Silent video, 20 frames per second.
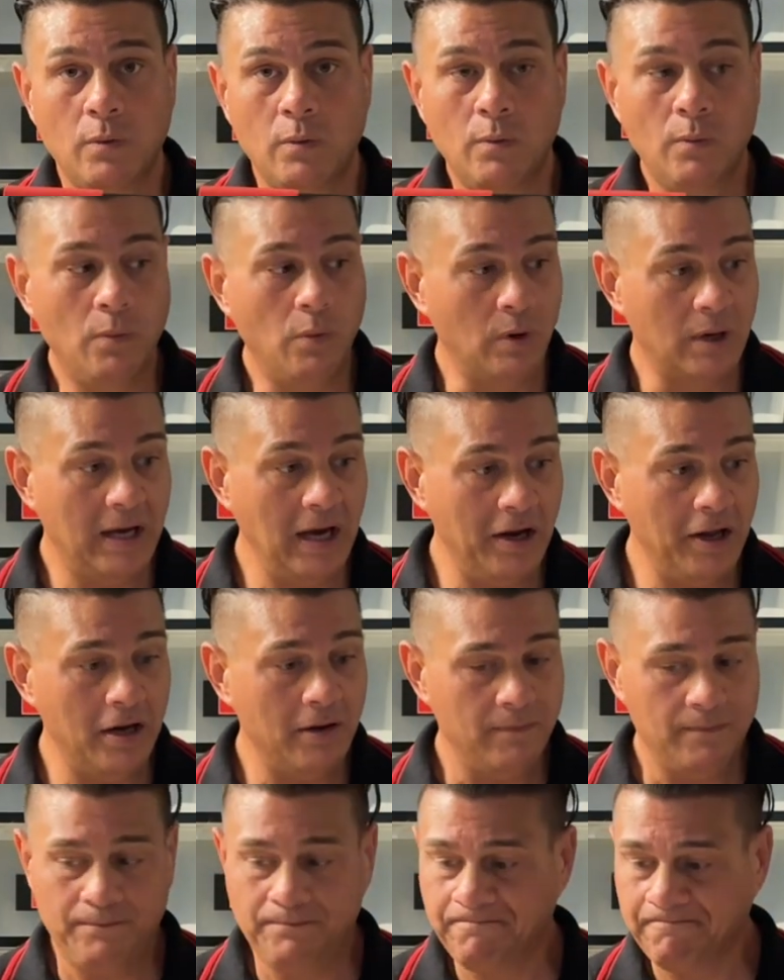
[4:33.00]
will get
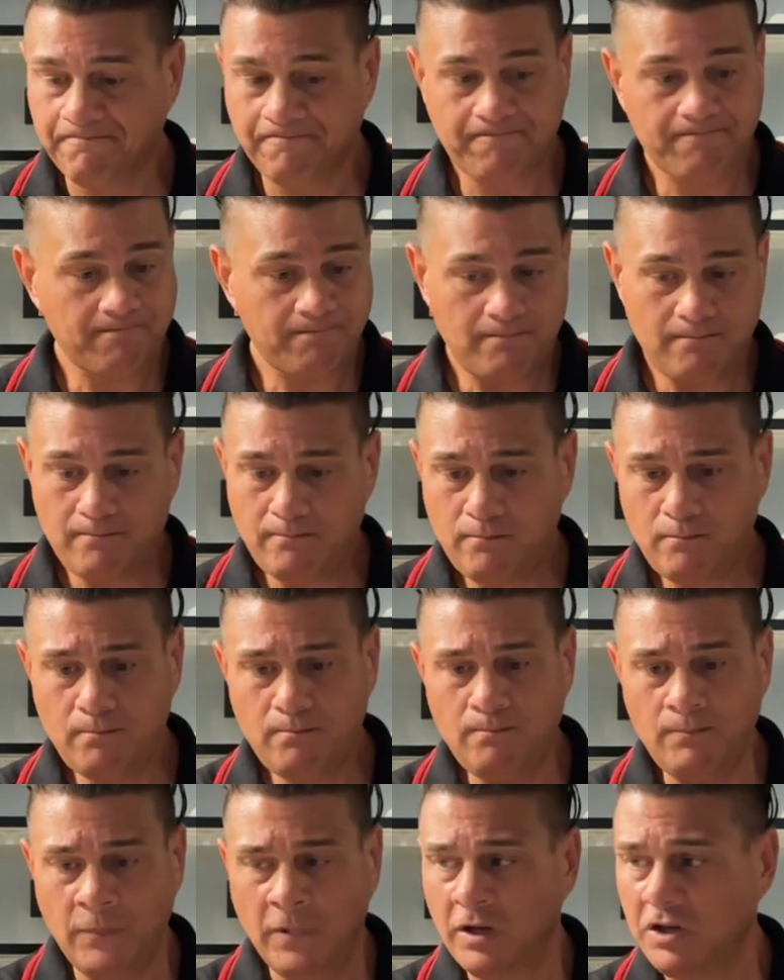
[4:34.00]
it,
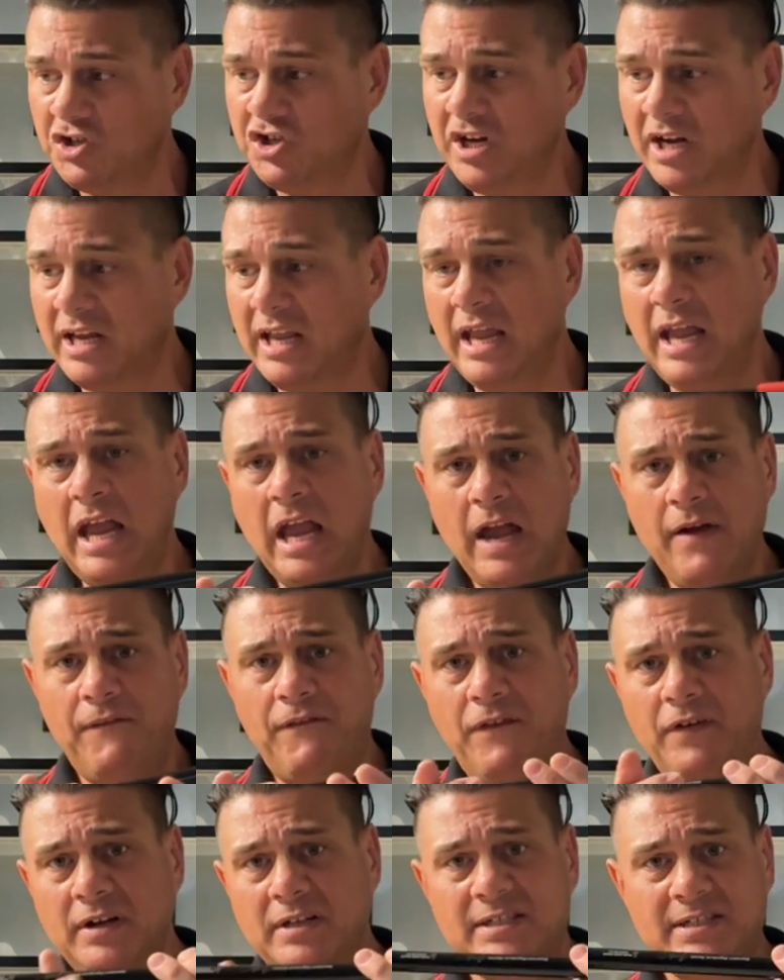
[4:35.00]
check
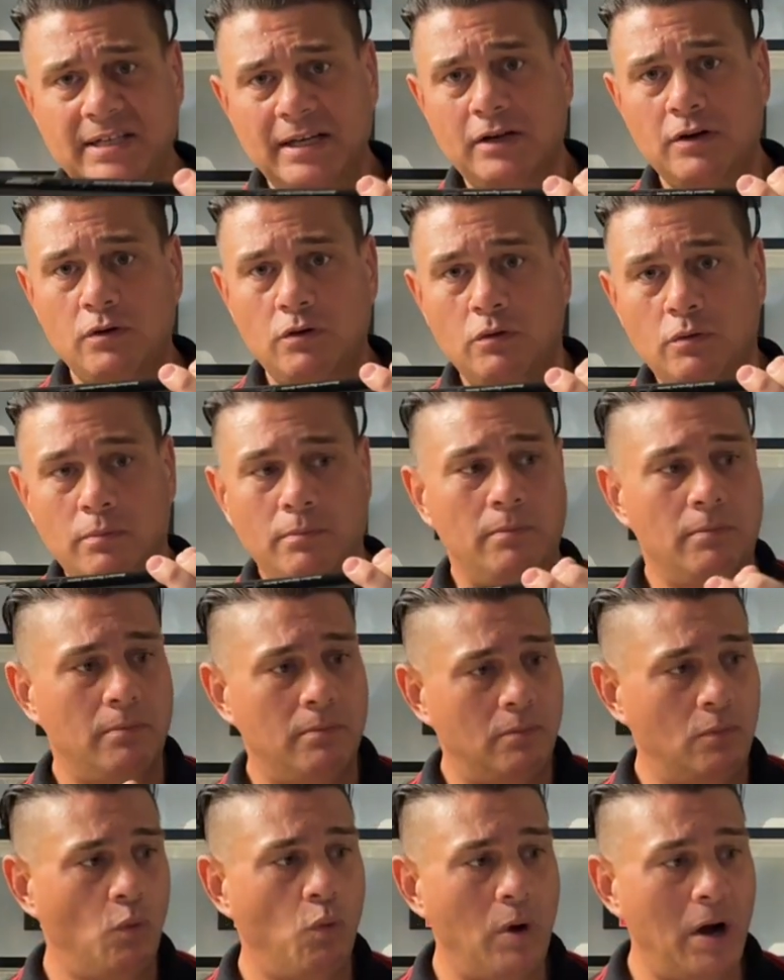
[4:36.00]
every single
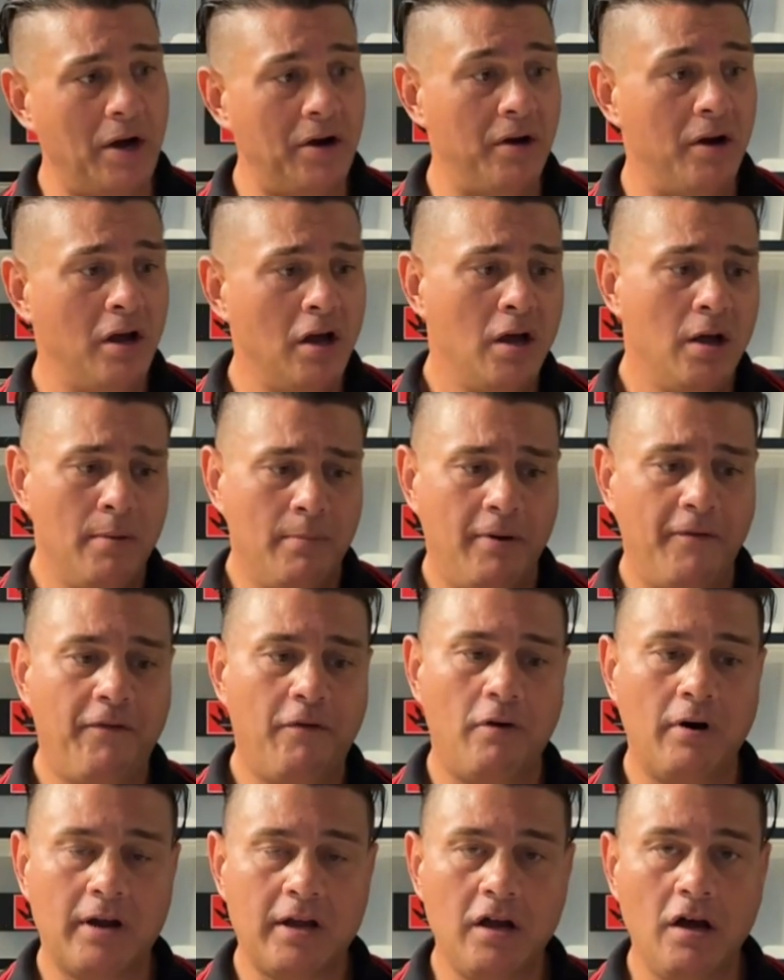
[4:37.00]
one
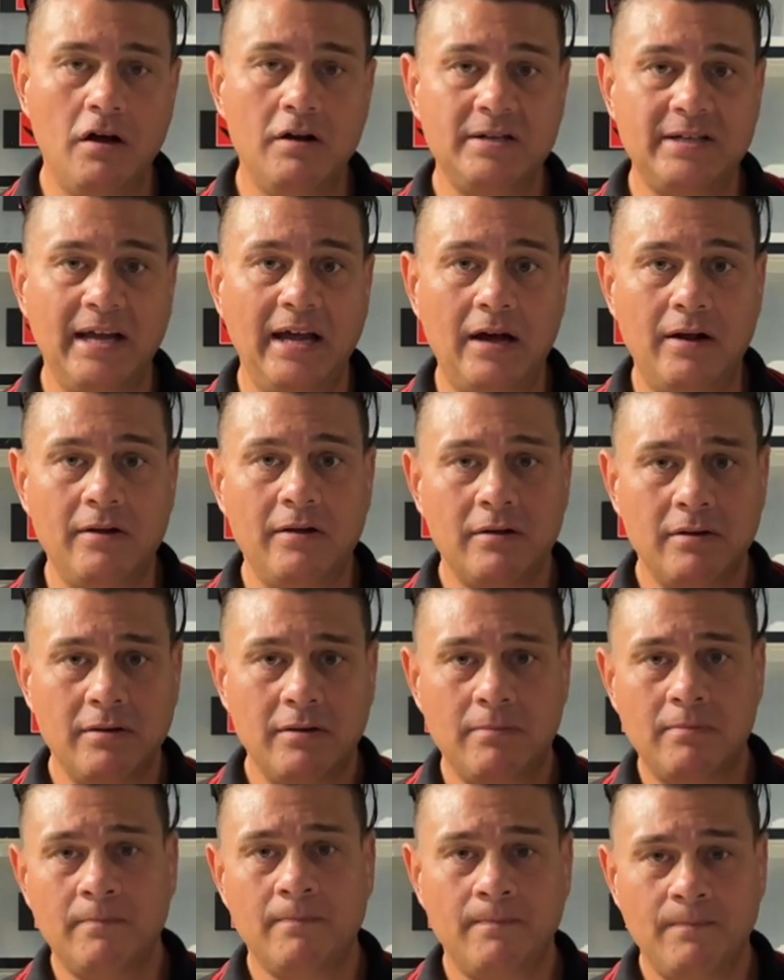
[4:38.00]
before it goes out.
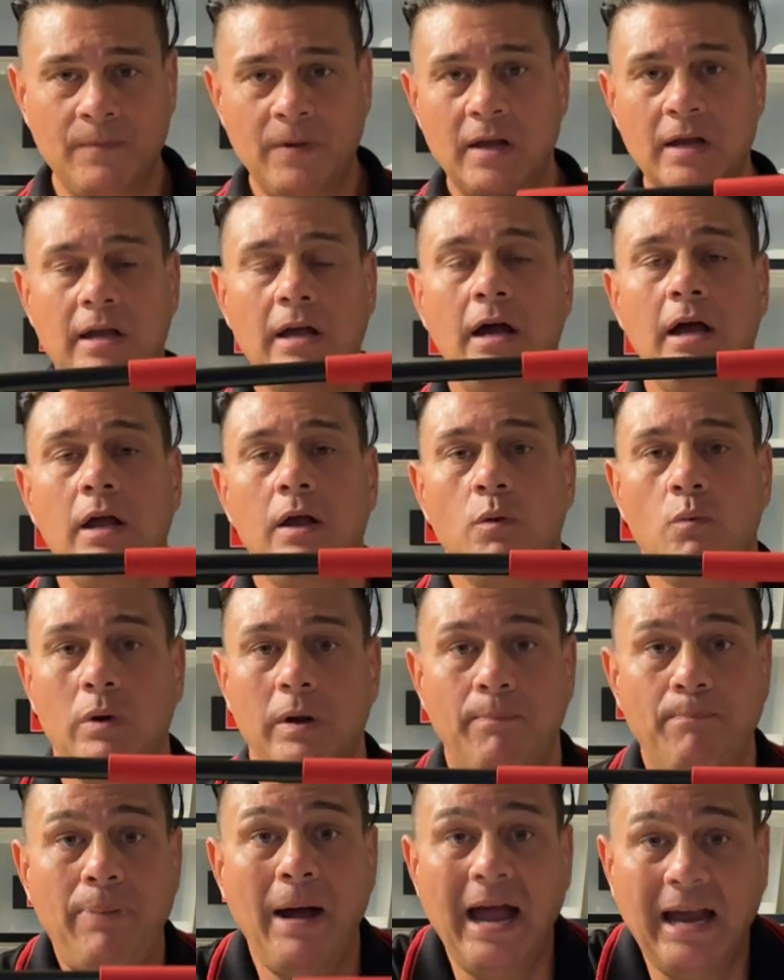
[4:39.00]
Okay, we
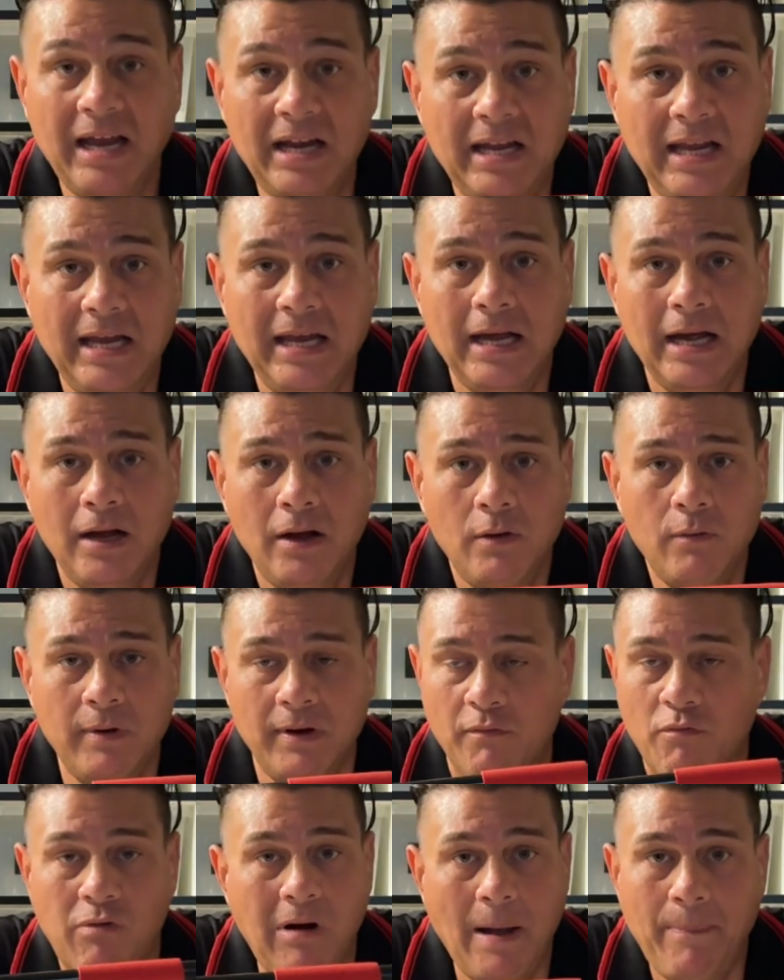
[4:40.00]
pack it here, we
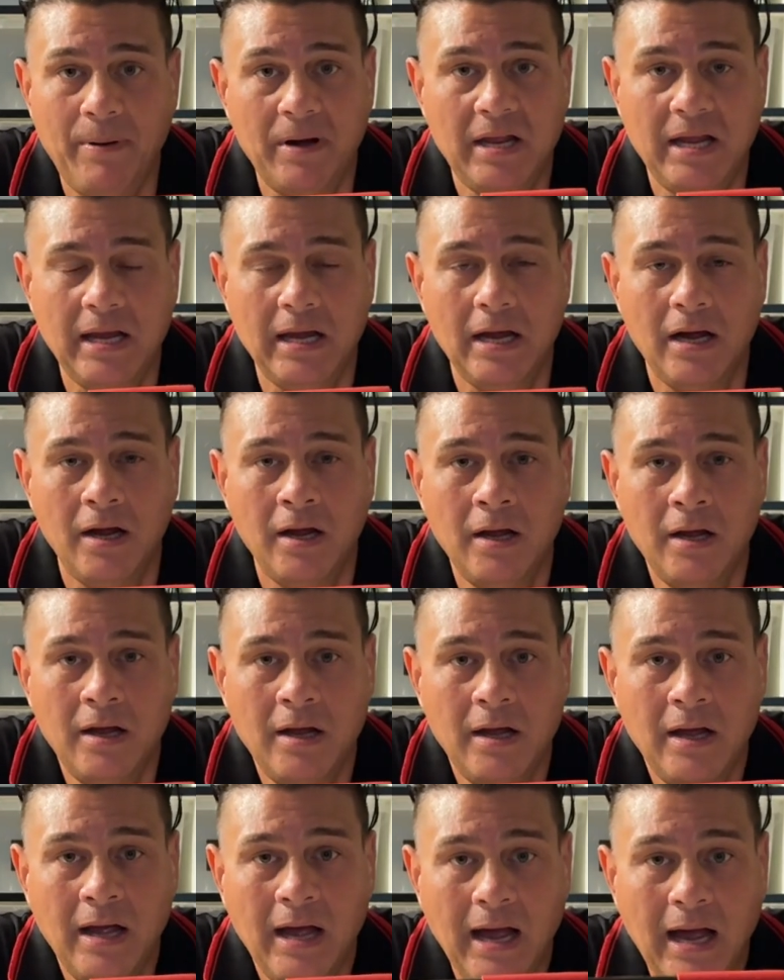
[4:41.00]
wrap it here,
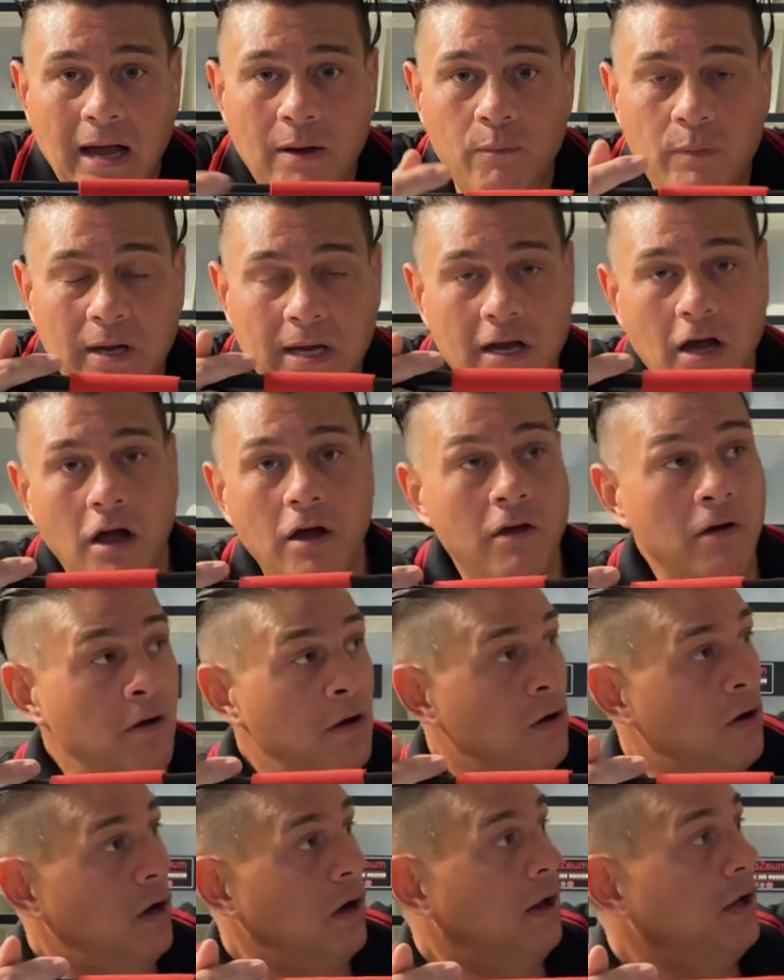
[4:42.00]
and we go
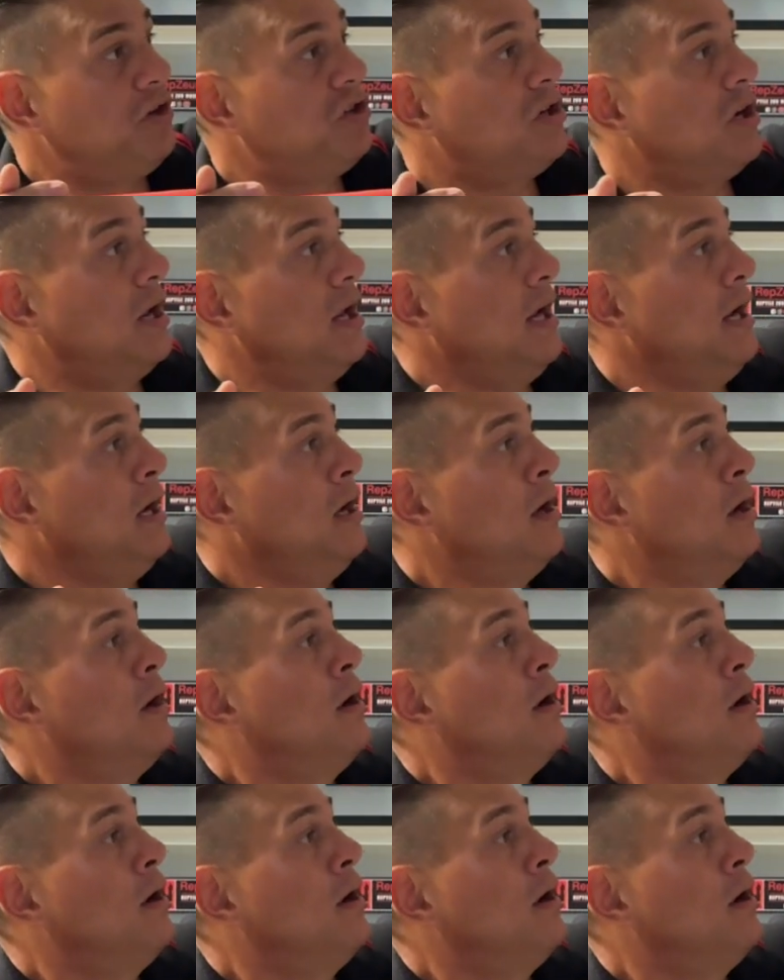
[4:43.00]
literally